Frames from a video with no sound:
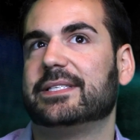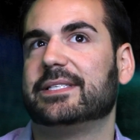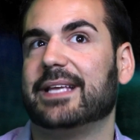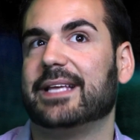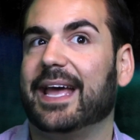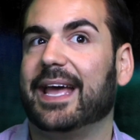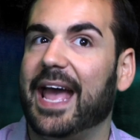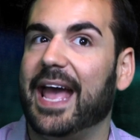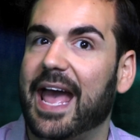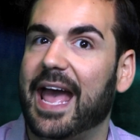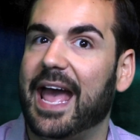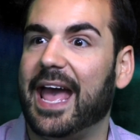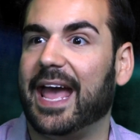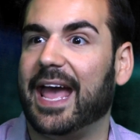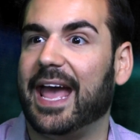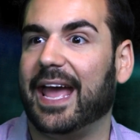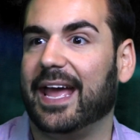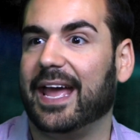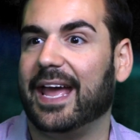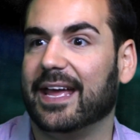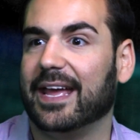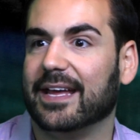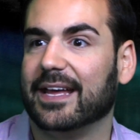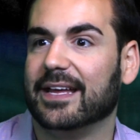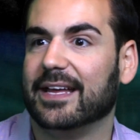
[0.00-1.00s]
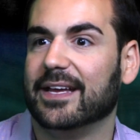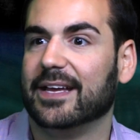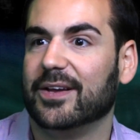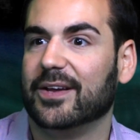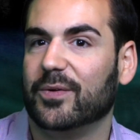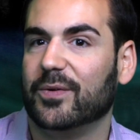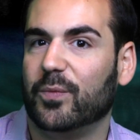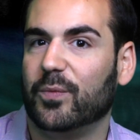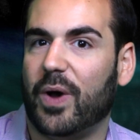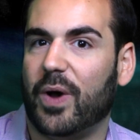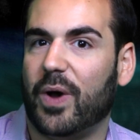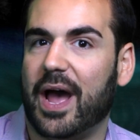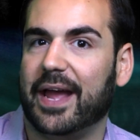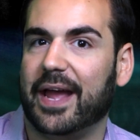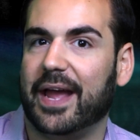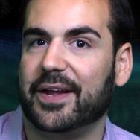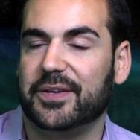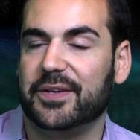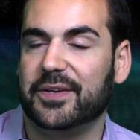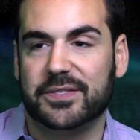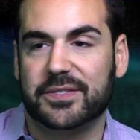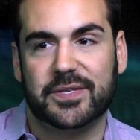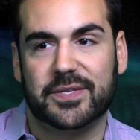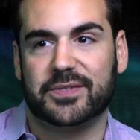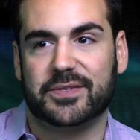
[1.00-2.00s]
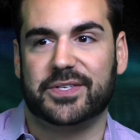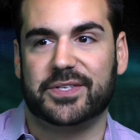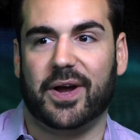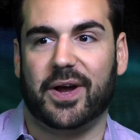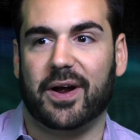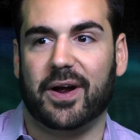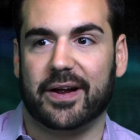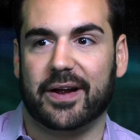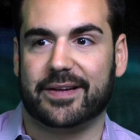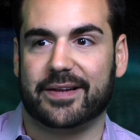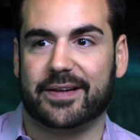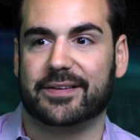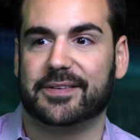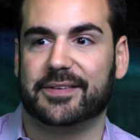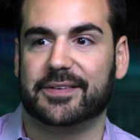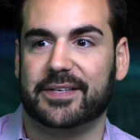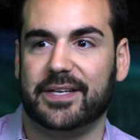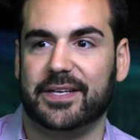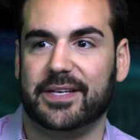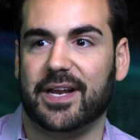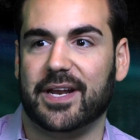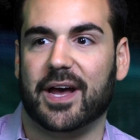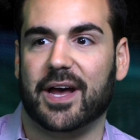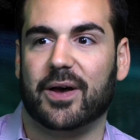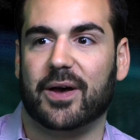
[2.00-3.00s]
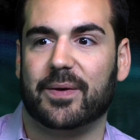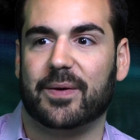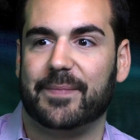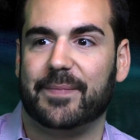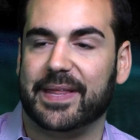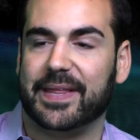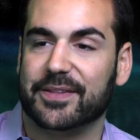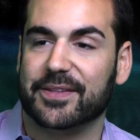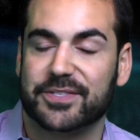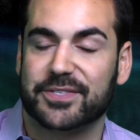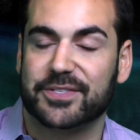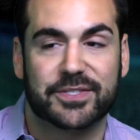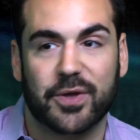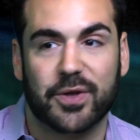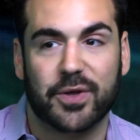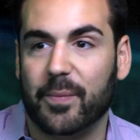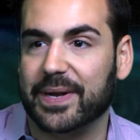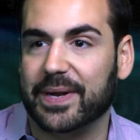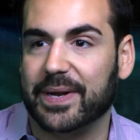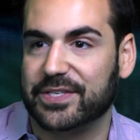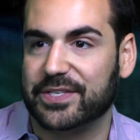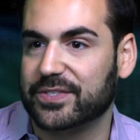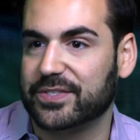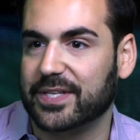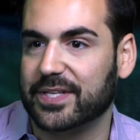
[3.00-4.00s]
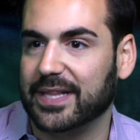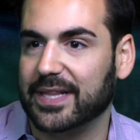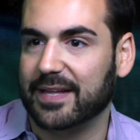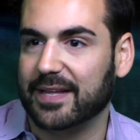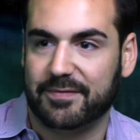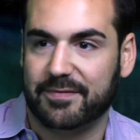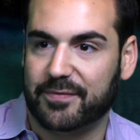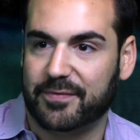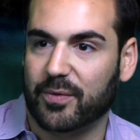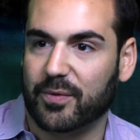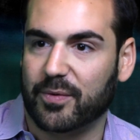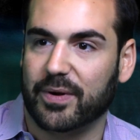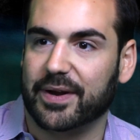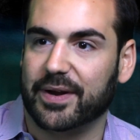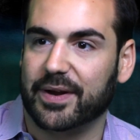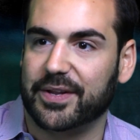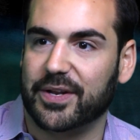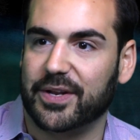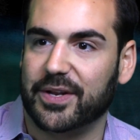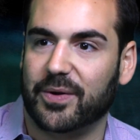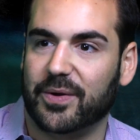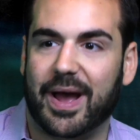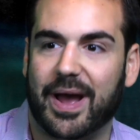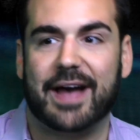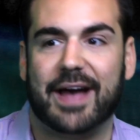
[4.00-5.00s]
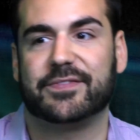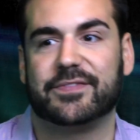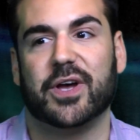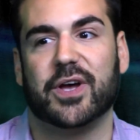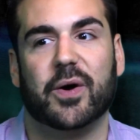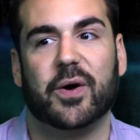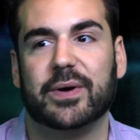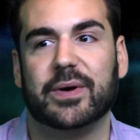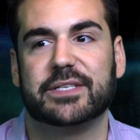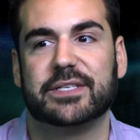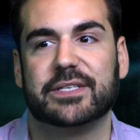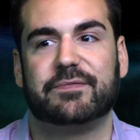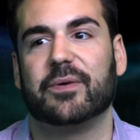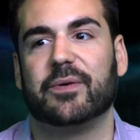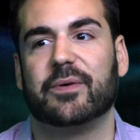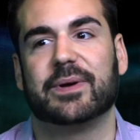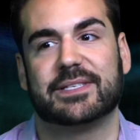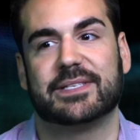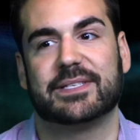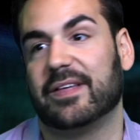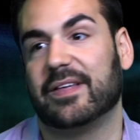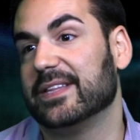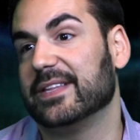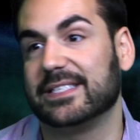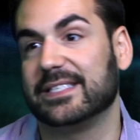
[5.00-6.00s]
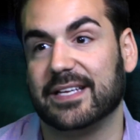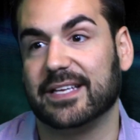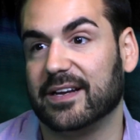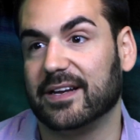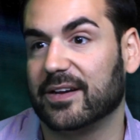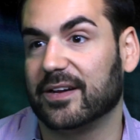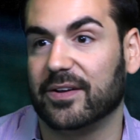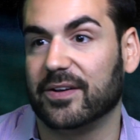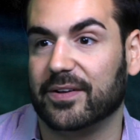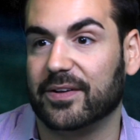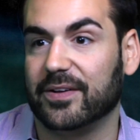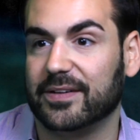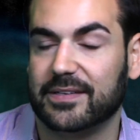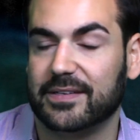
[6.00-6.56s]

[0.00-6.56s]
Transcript: say, hey, why are you so dark? You know, I mean, there's so much to live for. You don't have to always focus on the cynical.